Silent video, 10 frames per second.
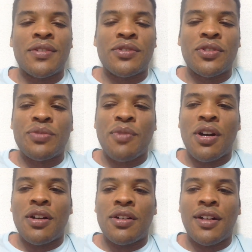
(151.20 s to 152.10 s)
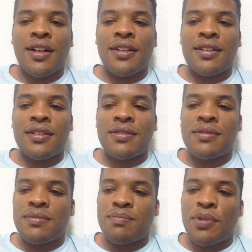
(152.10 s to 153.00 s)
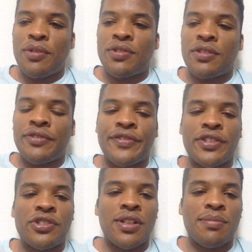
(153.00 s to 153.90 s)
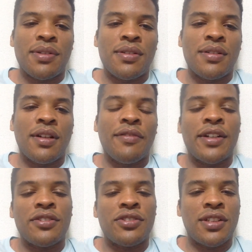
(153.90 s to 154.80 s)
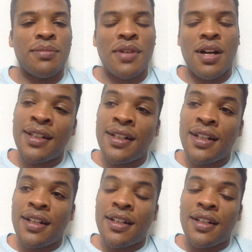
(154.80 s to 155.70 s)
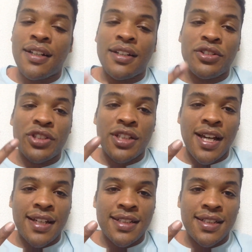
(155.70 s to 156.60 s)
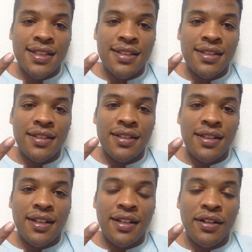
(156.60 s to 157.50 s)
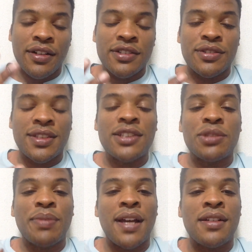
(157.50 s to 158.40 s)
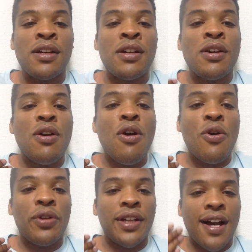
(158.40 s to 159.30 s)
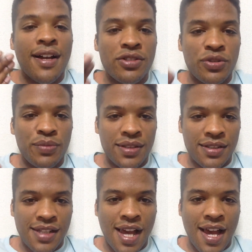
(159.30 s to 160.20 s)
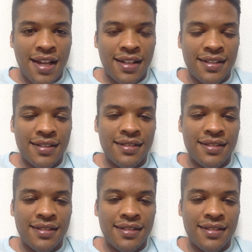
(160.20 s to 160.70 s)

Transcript: So tomorrow, boat river trip around the city prop. Good night, or as you see in Japan, Oya sumimasai.